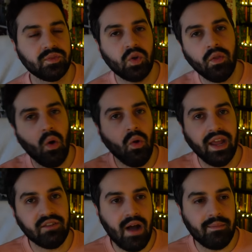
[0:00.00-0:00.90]
So the whole,
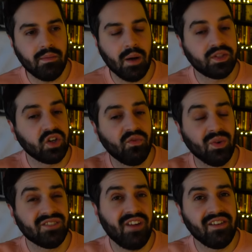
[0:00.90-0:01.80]
like, rabbit mob stuff
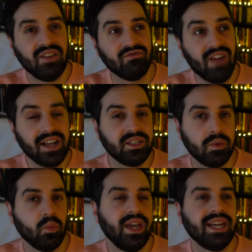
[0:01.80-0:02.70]
was very random
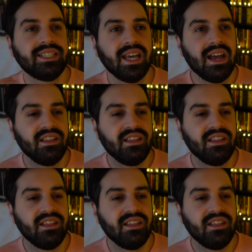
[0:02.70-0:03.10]
and weird.